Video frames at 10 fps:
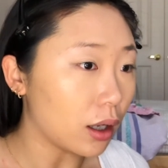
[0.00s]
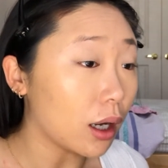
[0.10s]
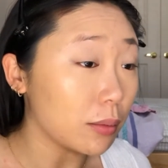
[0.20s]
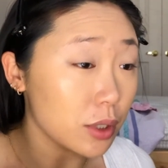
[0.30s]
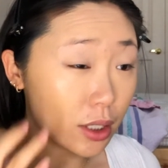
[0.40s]

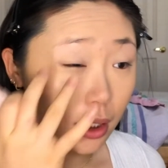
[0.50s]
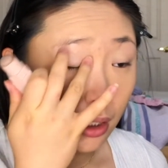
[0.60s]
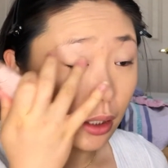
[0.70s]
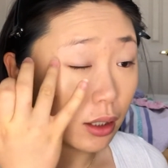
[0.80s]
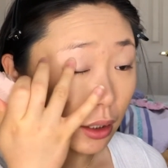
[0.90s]
I'm just
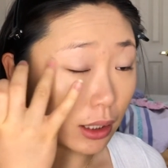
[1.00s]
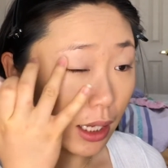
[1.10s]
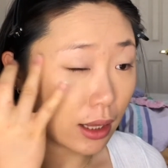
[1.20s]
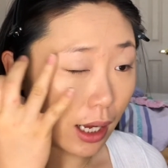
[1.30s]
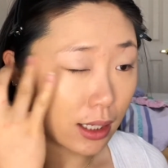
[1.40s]
gonna let
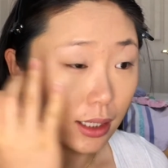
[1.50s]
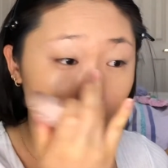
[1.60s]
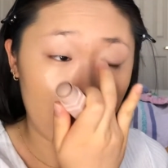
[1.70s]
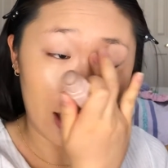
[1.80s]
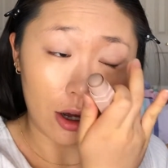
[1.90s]
that
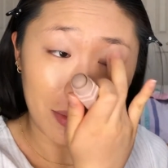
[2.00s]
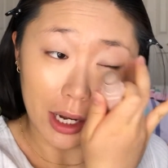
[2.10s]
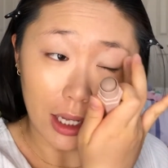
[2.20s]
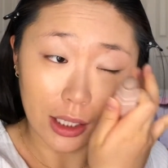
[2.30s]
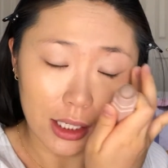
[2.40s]
set on
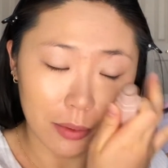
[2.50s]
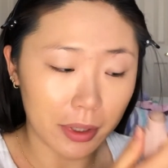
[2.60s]
my eyelids a bit,